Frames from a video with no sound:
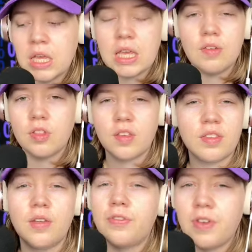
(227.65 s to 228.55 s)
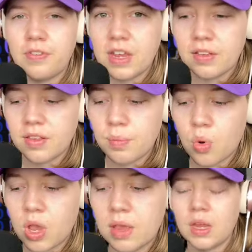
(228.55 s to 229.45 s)
even less than 50 at some
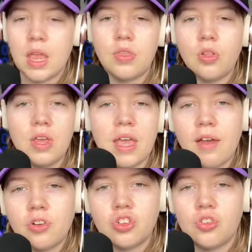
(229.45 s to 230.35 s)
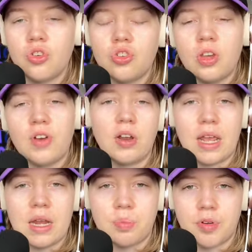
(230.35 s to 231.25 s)
point, and the league average is usually around
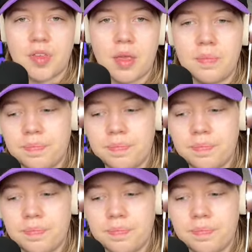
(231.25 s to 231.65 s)
80%.